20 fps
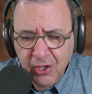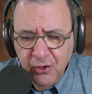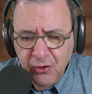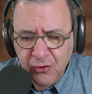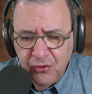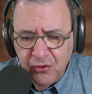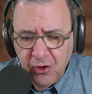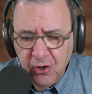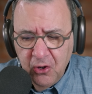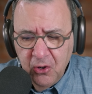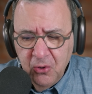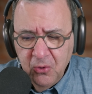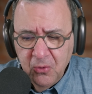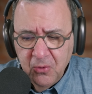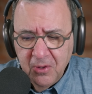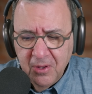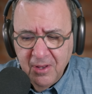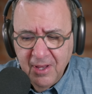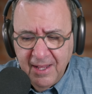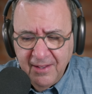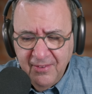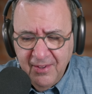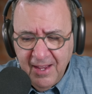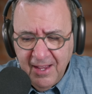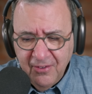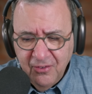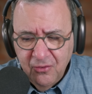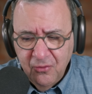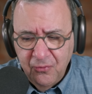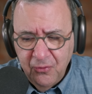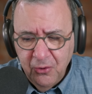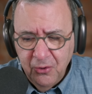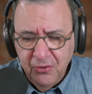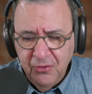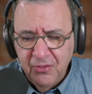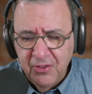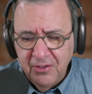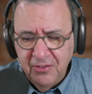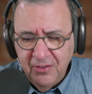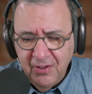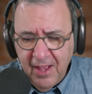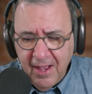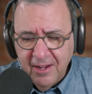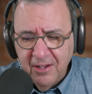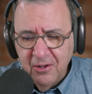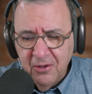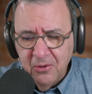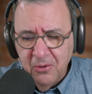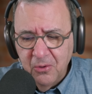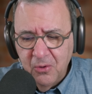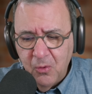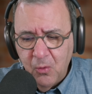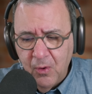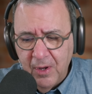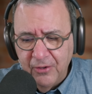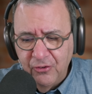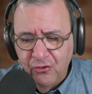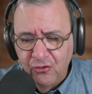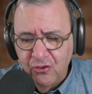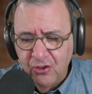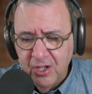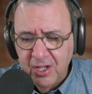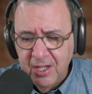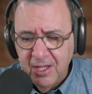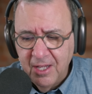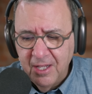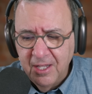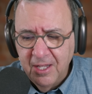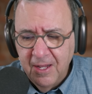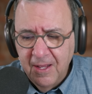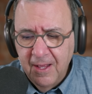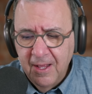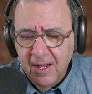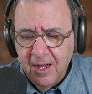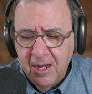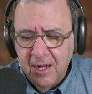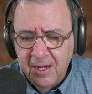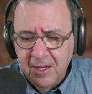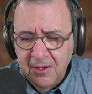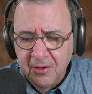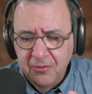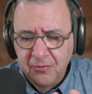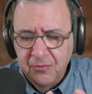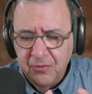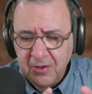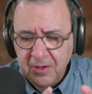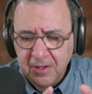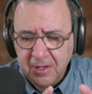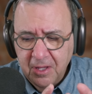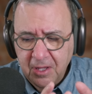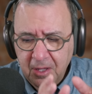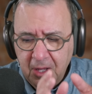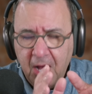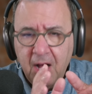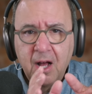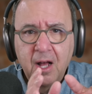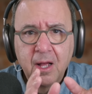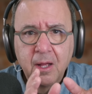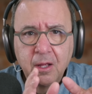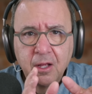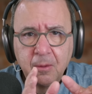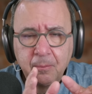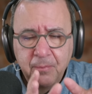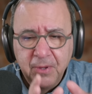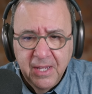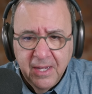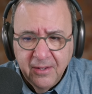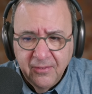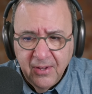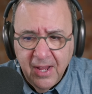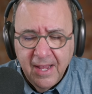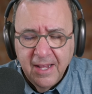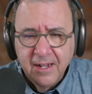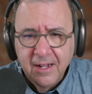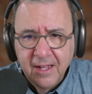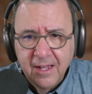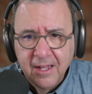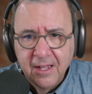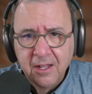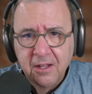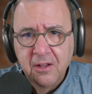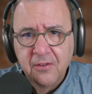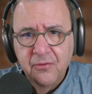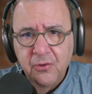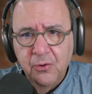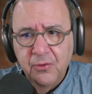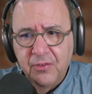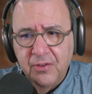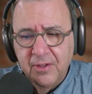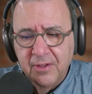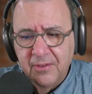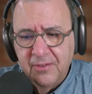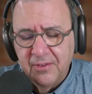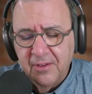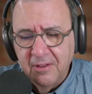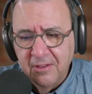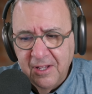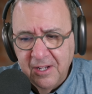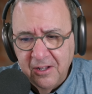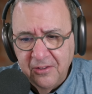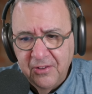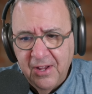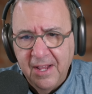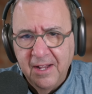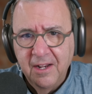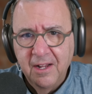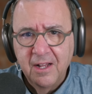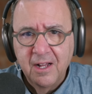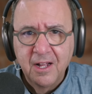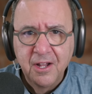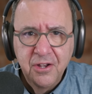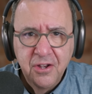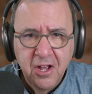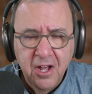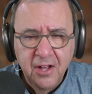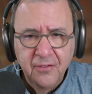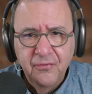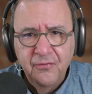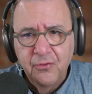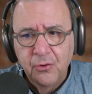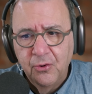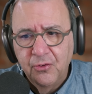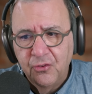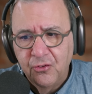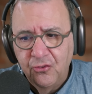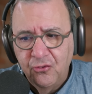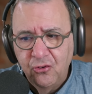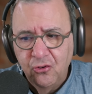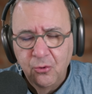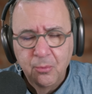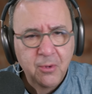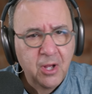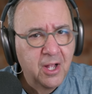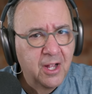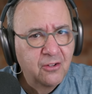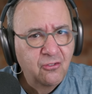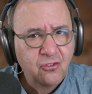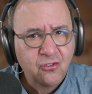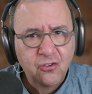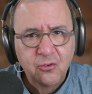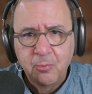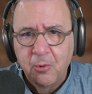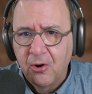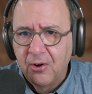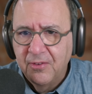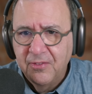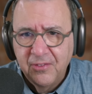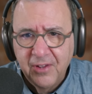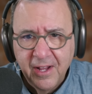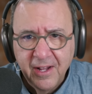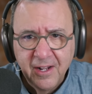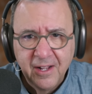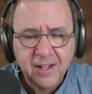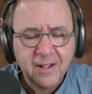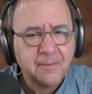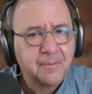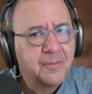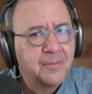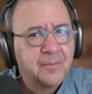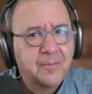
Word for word: So let's ask first the technical question of uh, big data versus little data, enough versus too much, sparse data